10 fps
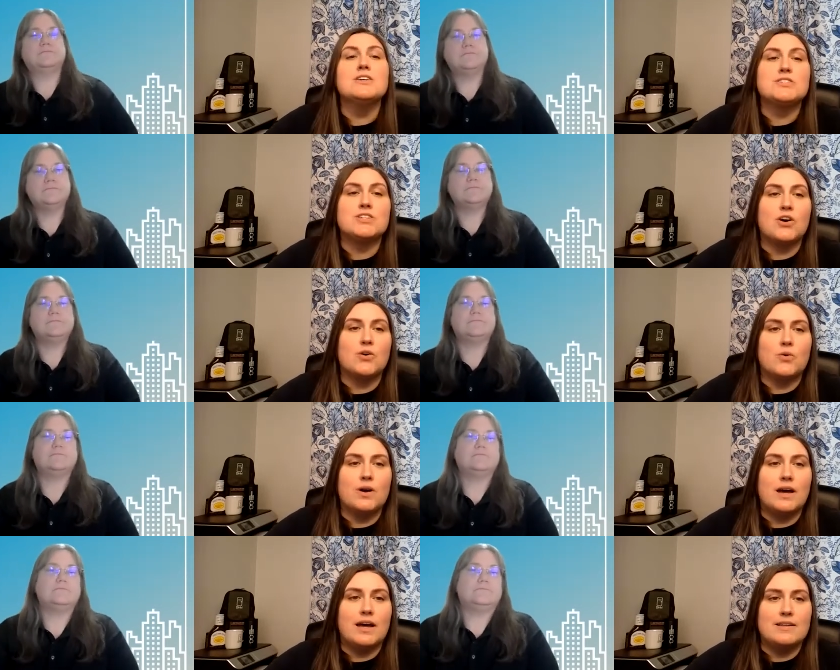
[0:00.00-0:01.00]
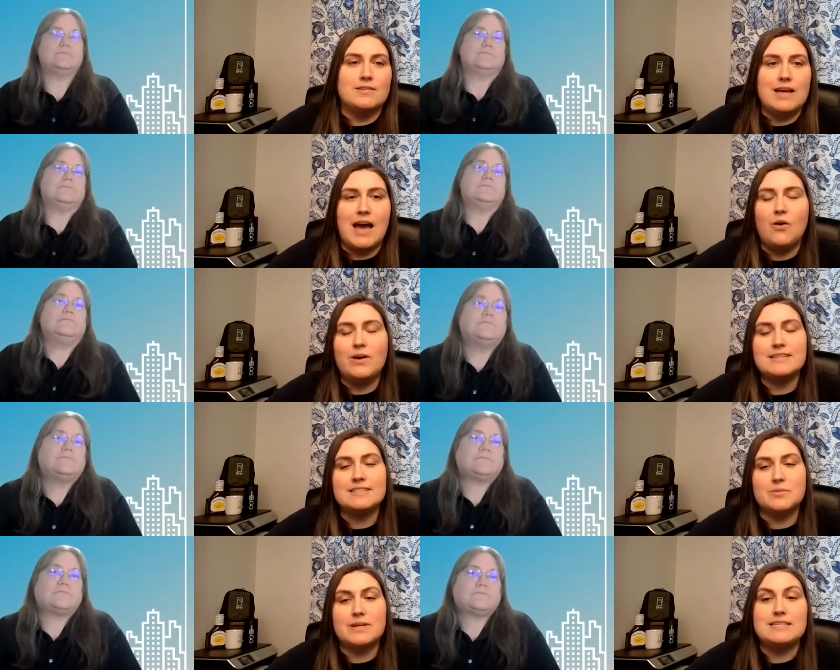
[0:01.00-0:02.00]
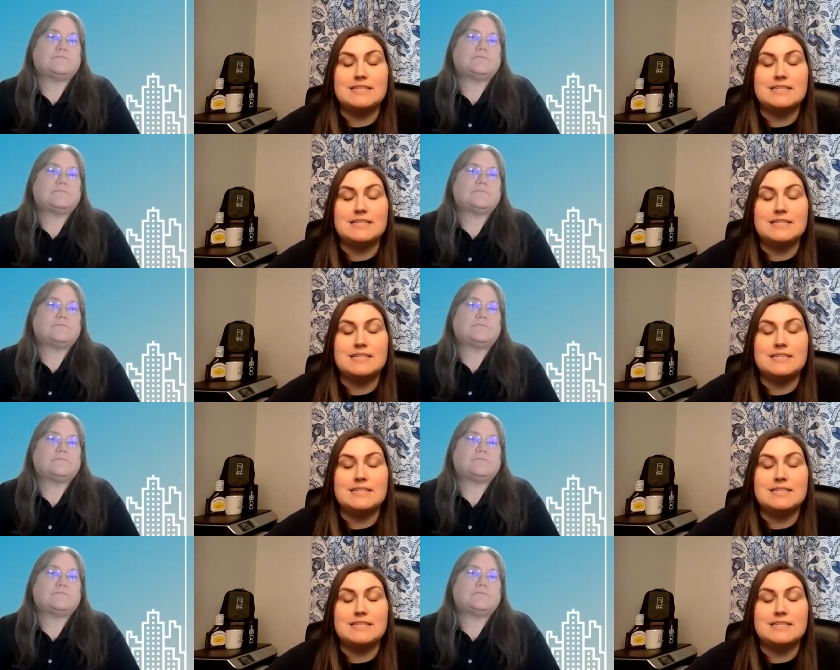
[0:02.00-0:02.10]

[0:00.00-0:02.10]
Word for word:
Speaker 1: So how can somebody